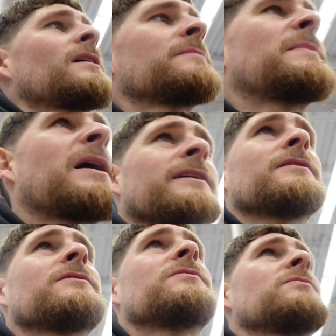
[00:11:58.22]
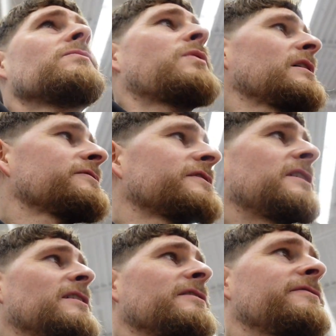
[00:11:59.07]
My wife and
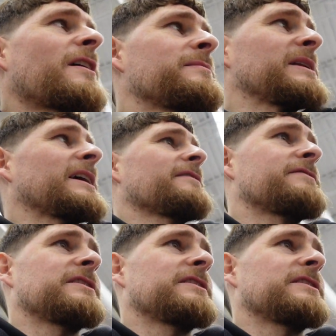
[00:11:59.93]
her family have